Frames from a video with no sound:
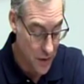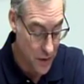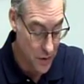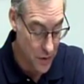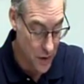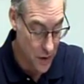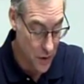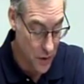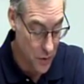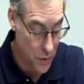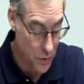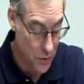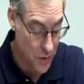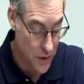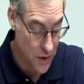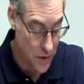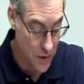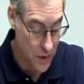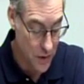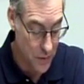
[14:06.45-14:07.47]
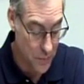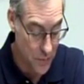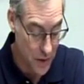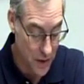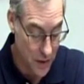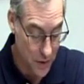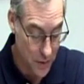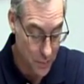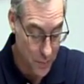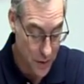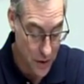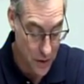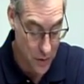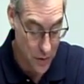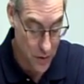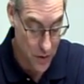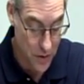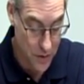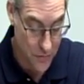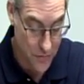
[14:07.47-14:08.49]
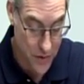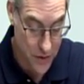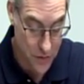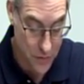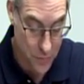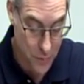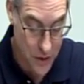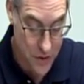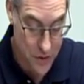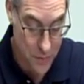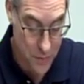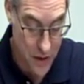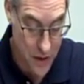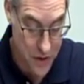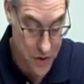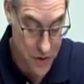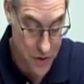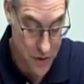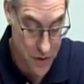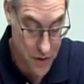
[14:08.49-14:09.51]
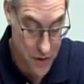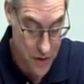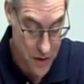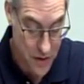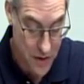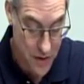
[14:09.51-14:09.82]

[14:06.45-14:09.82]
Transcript: know him and the power of his resurrection